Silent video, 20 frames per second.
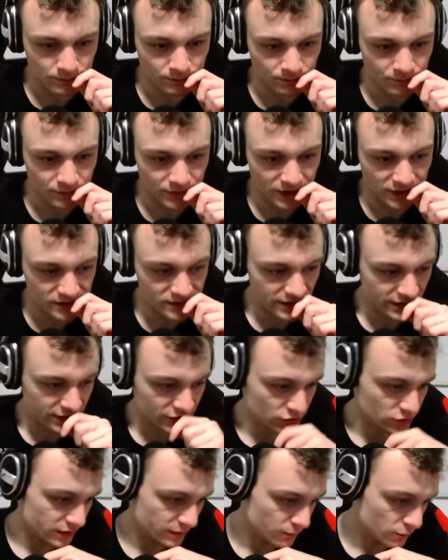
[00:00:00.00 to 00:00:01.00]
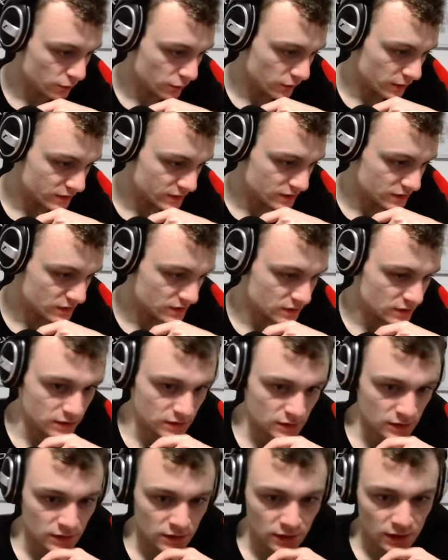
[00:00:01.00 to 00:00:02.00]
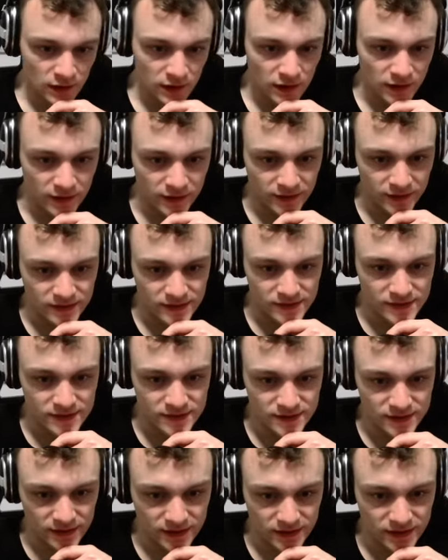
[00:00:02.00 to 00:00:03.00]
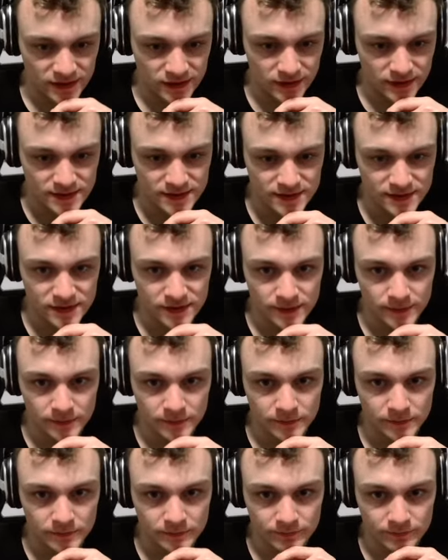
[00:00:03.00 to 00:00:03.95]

that is actually pressed. And that is the key sim